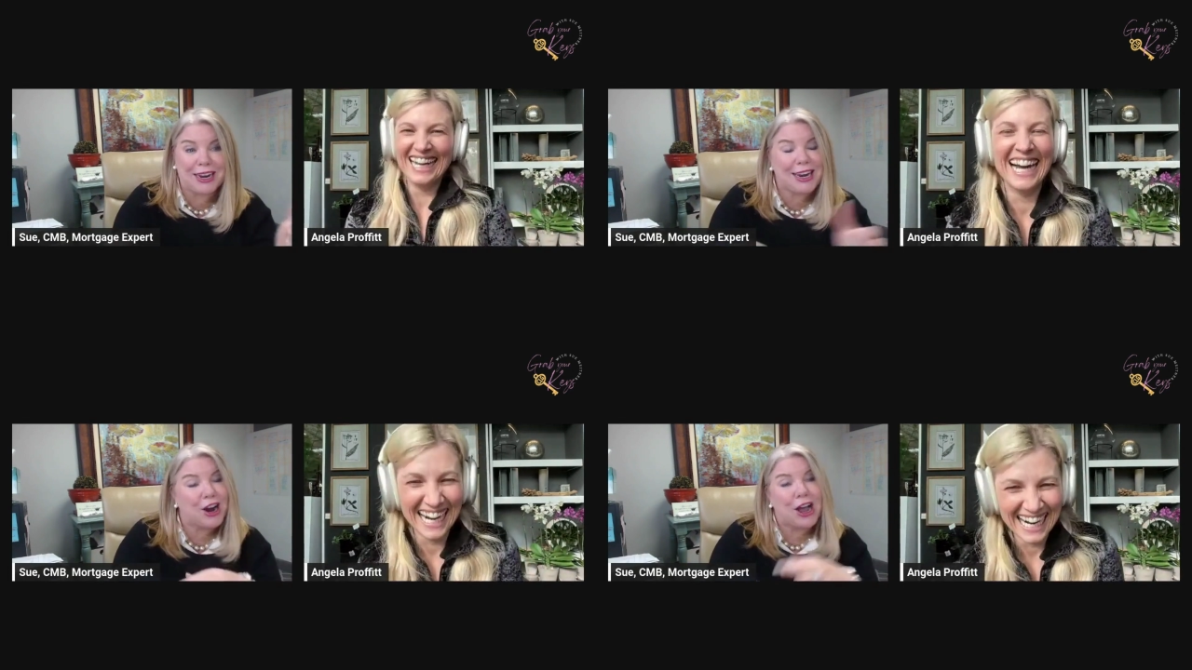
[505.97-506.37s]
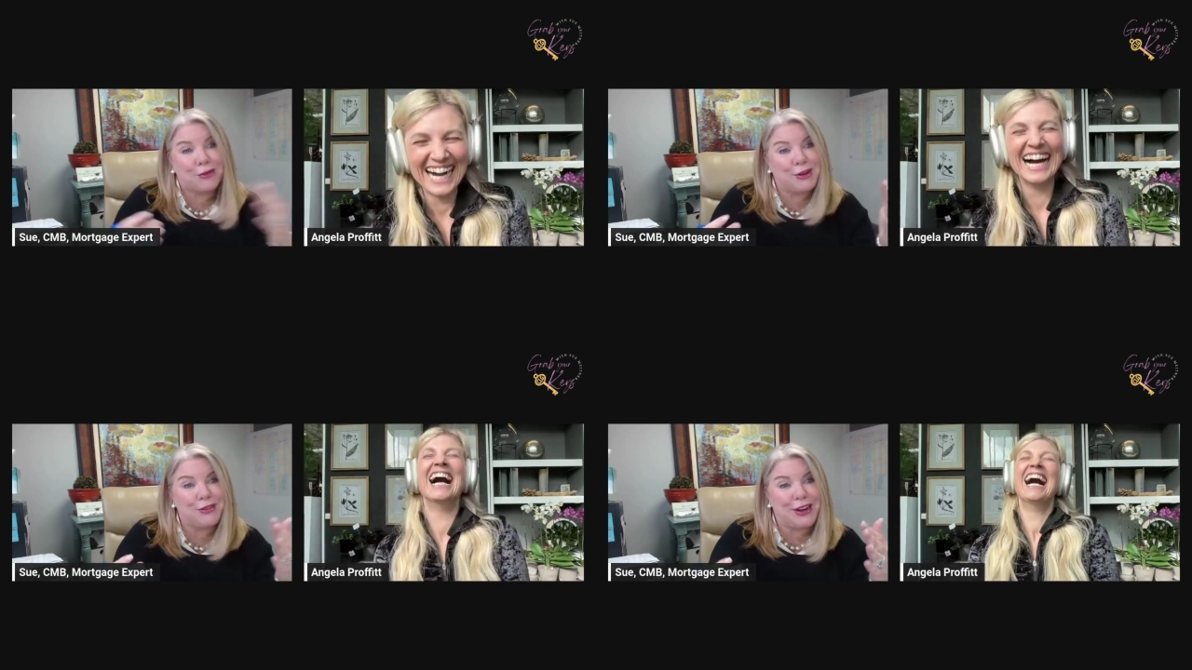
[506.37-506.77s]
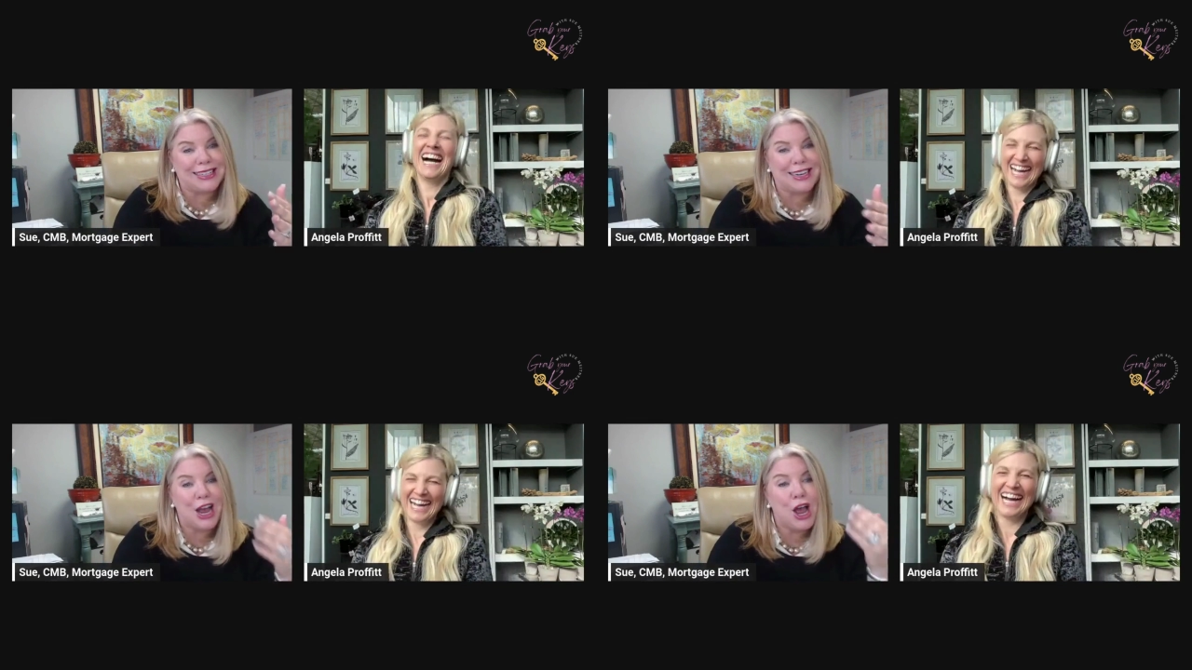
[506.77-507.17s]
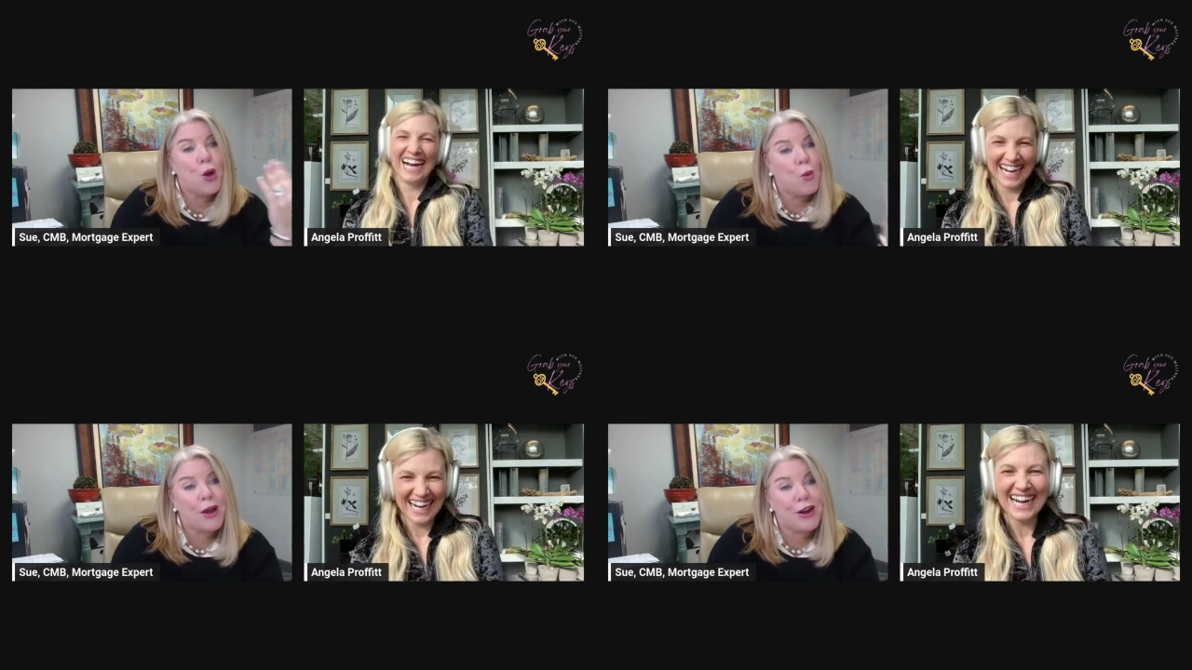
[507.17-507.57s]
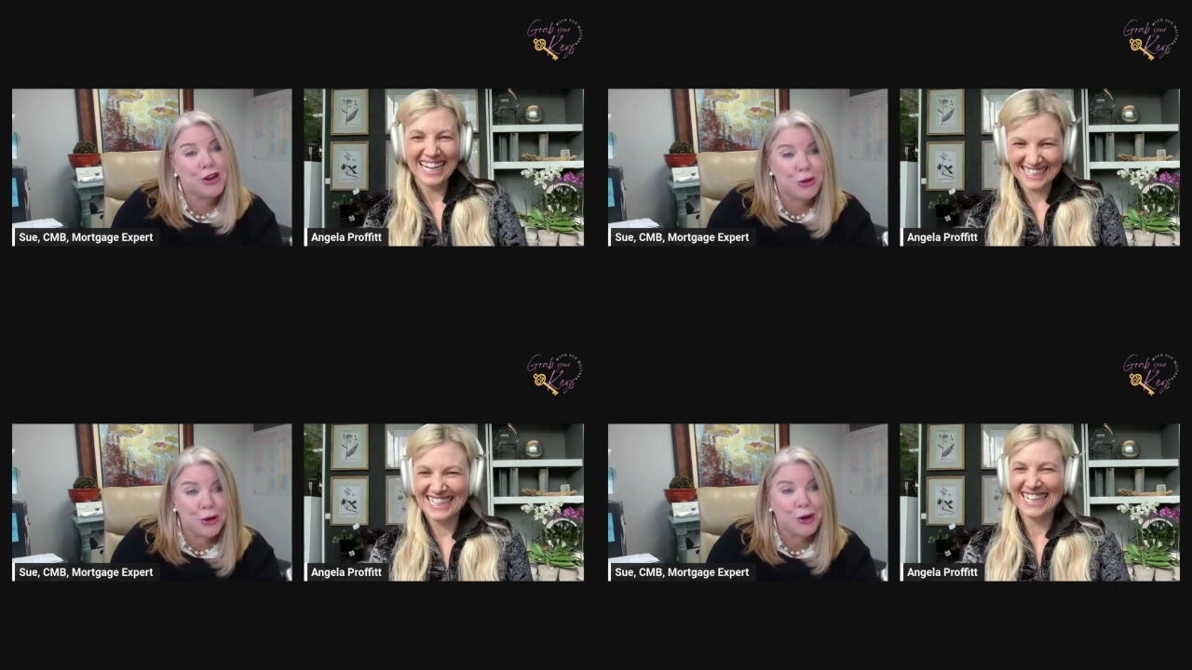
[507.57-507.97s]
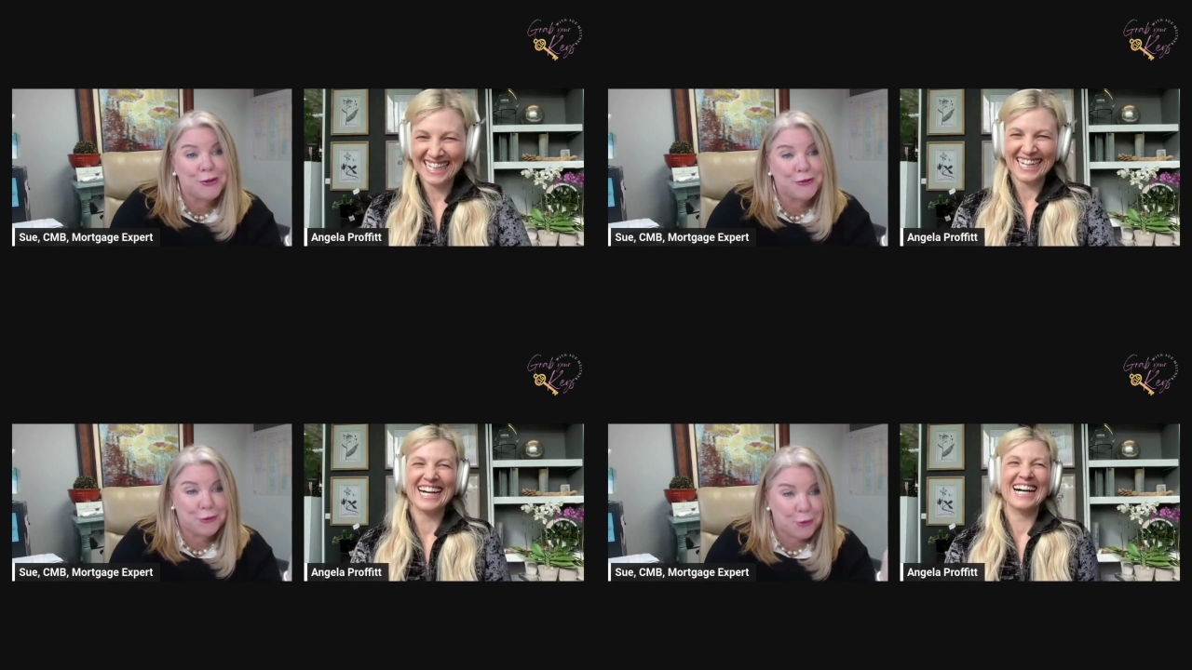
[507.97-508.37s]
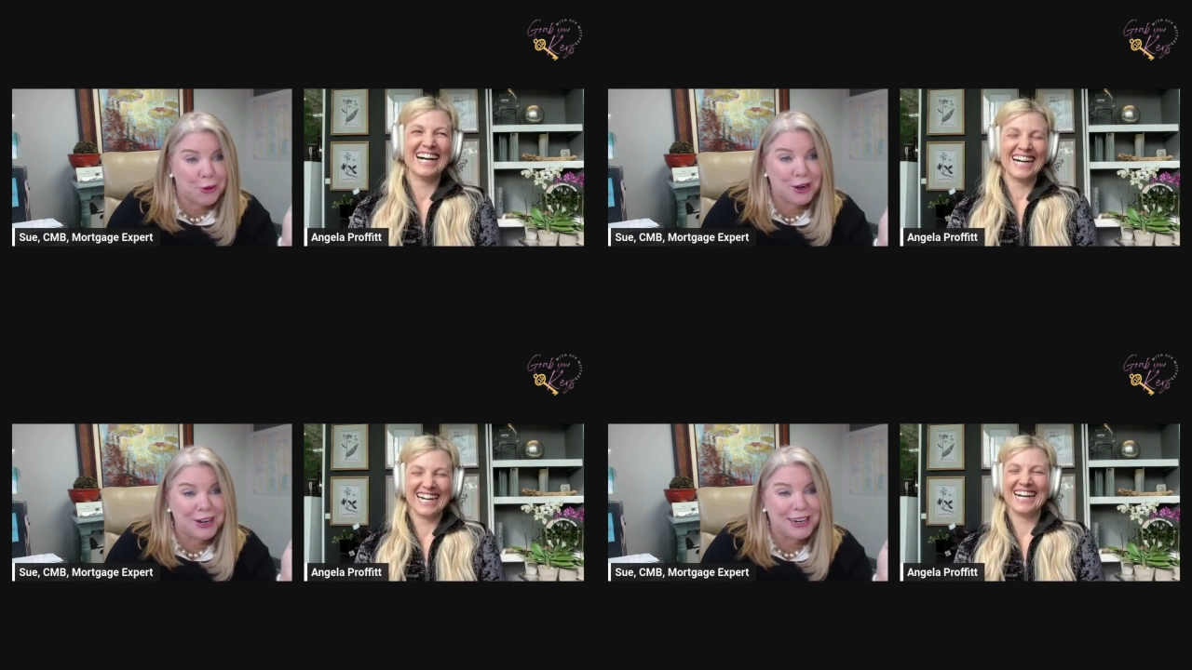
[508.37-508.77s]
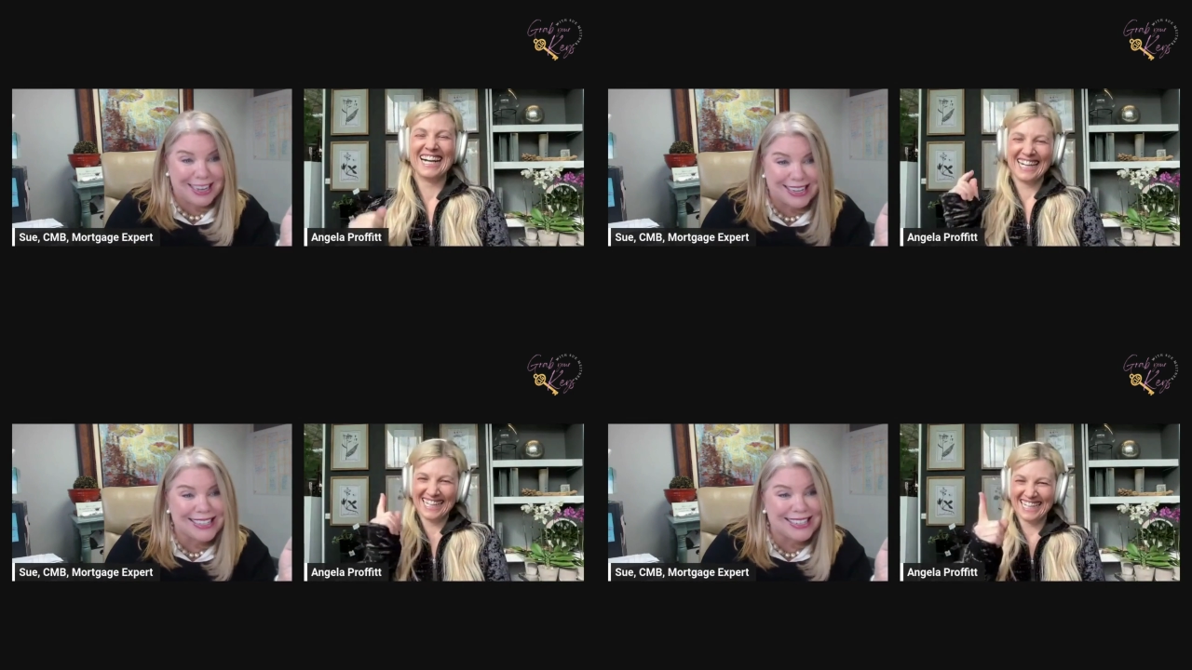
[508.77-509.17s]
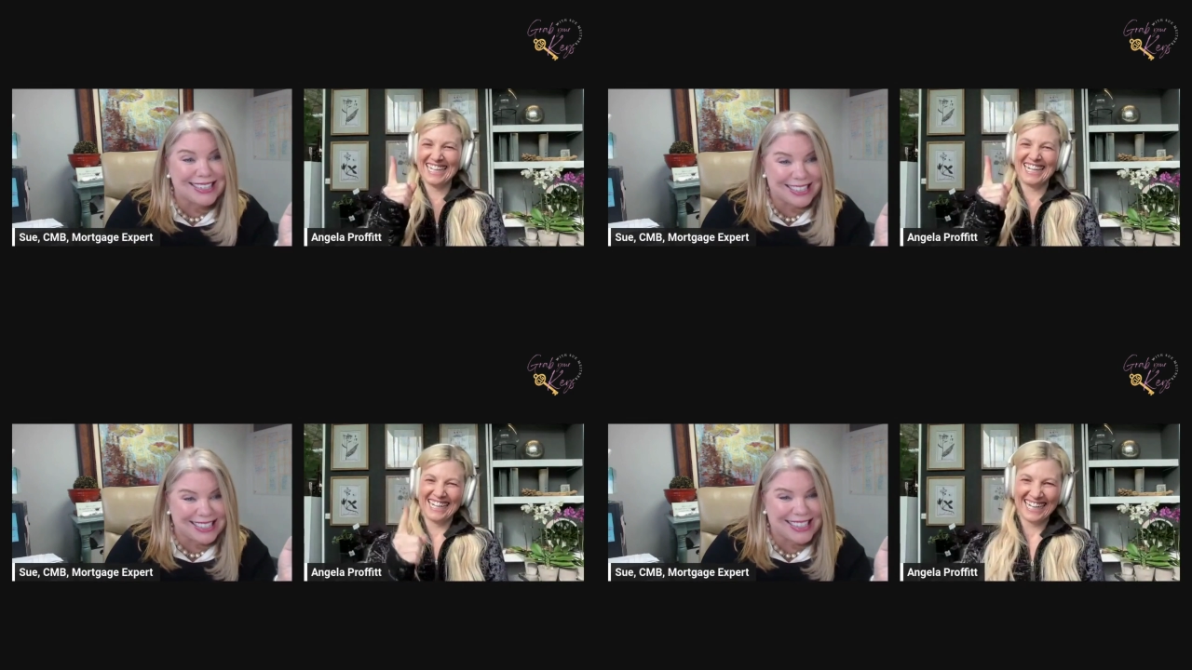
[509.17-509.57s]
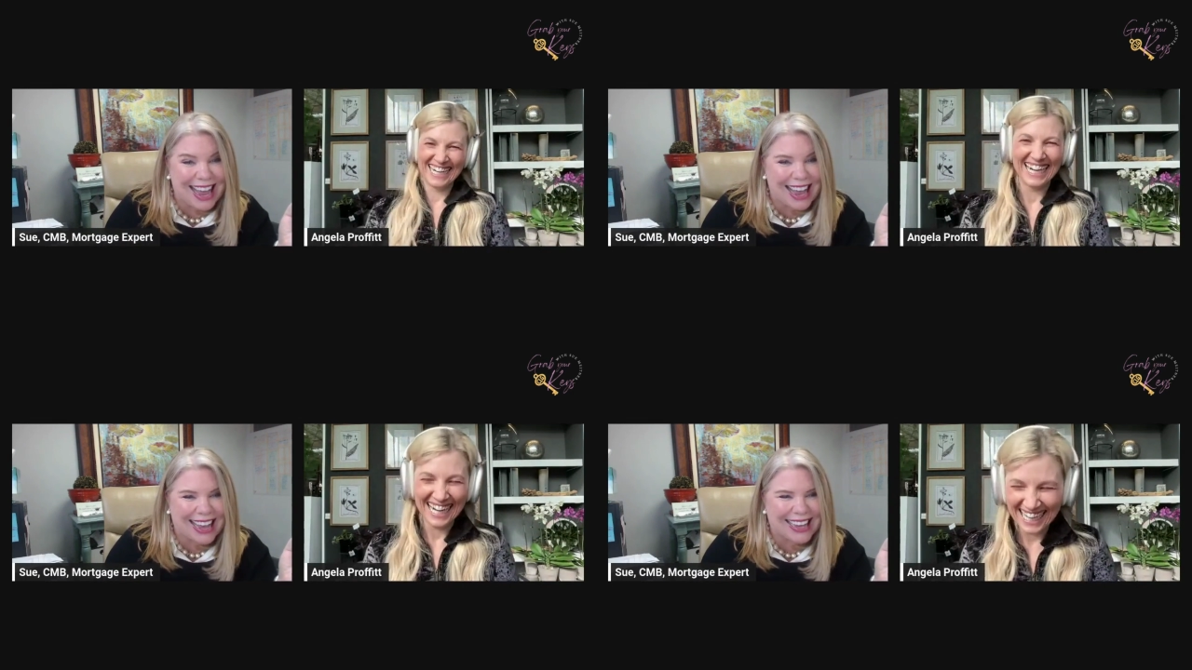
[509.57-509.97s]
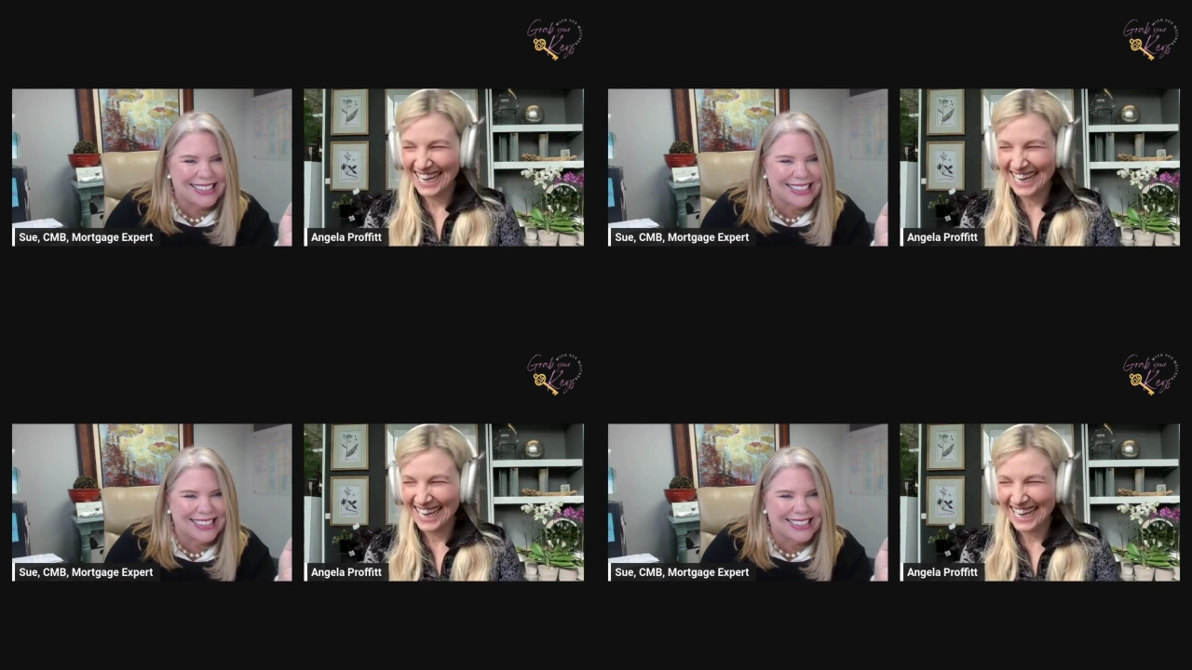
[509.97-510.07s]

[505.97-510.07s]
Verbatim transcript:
Speaker 1: here, I'll rephrase it. What are your four keys to success?